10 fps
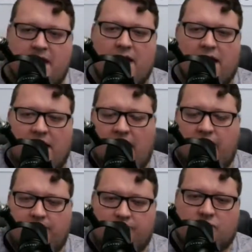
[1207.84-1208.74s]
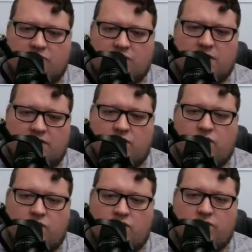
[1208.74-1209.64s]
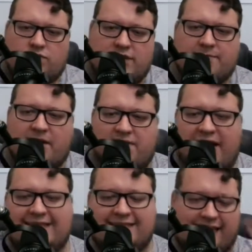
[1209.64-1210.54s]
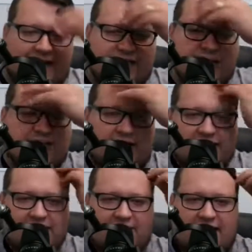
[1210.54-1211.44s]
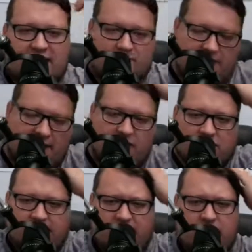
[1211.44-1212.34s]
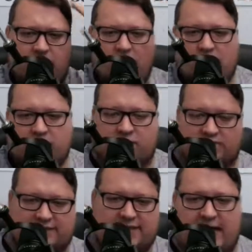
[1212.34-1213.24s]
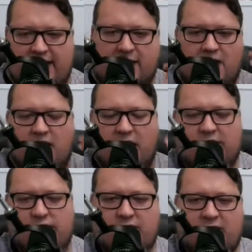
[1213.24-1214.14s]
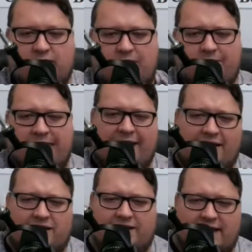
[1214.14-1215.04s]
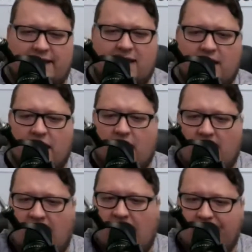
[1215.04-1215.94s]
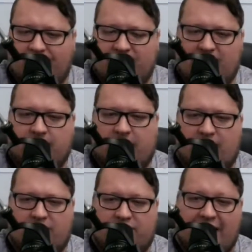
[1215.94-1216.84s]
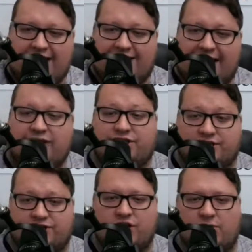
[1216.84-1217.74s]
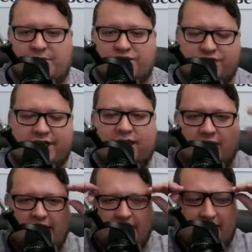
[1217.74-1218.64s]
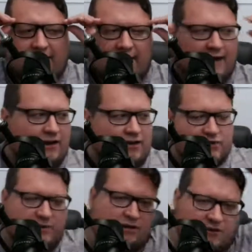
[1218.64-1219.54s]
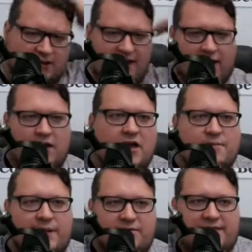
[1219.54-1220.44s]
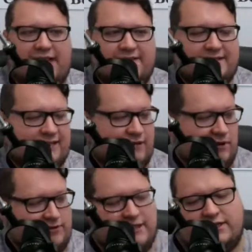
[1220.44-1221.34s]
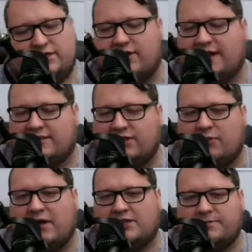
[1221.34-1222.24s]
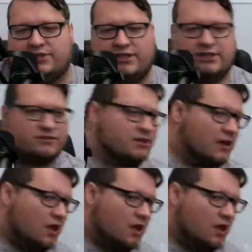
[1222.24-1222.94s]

Talking about vaccinations, in that same Herald Leader article today on the front page, I think, they're talking about vaccinations. So Bashir, and I know this went over a lot of people's heads, didn't notice it because you guys don't watch Bashir's